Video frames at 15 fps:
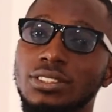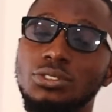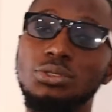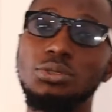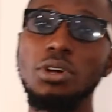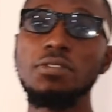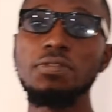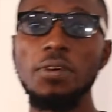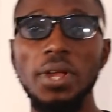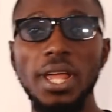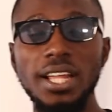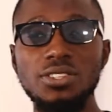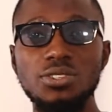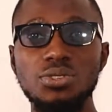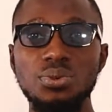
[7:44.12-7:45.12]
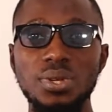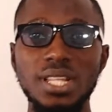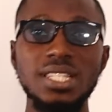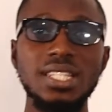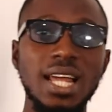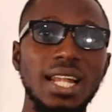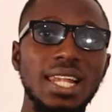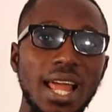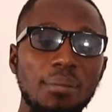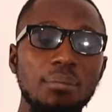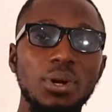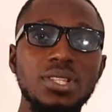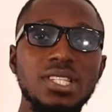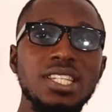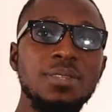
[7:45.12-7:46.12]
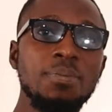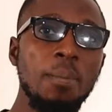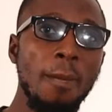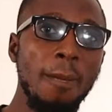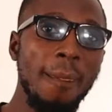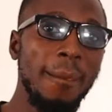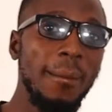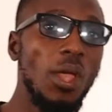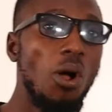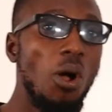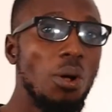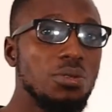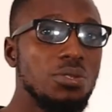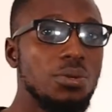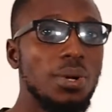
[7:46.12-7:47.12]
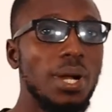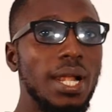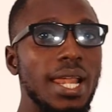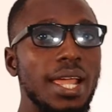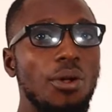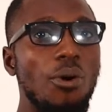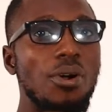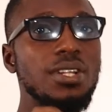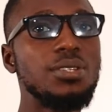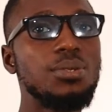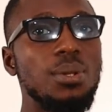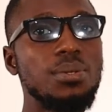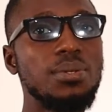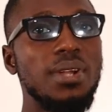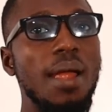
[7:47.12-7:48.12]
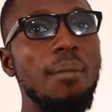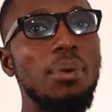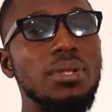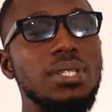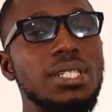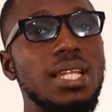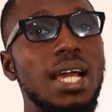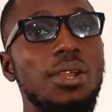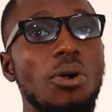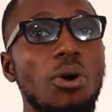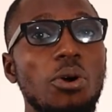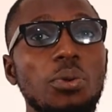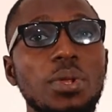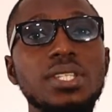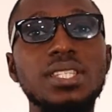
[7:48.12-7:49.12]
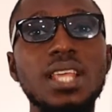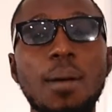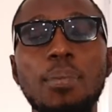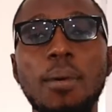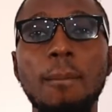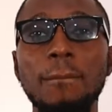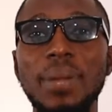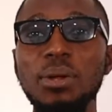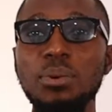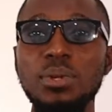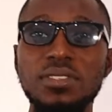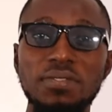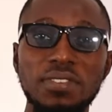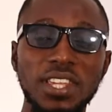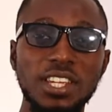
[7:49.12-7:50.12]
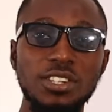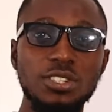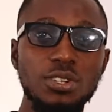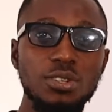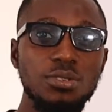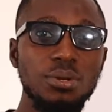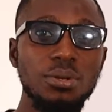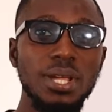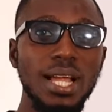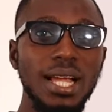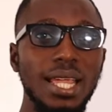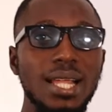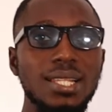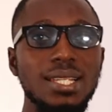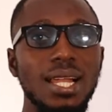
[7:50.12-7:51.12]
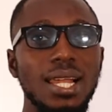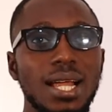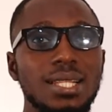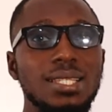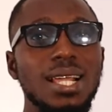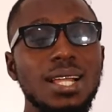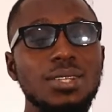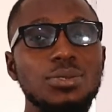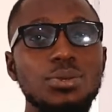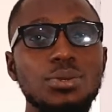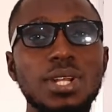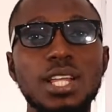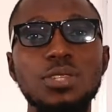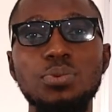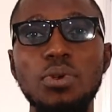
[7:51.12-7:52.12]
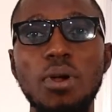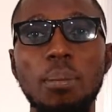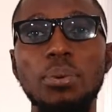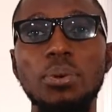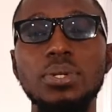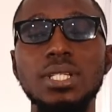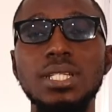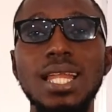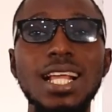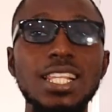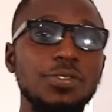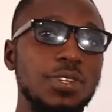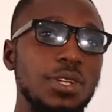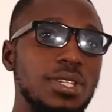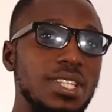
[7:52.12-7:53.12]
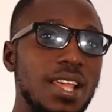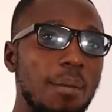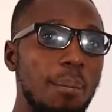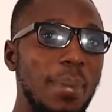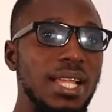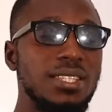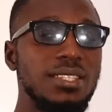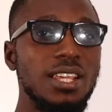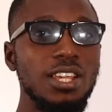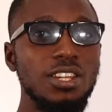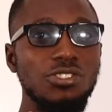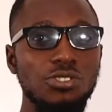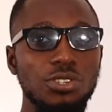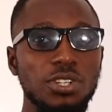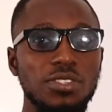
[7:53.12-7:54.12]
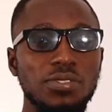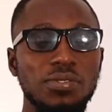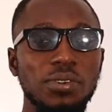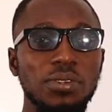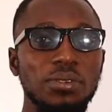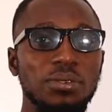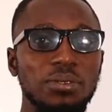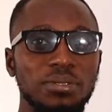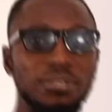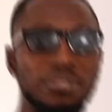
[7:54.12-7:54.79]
Do not forget to hit that like button. Also, click on the subscribe button and always tap on bell notification so you can get alerts as soon as we upload the next video segment just for you.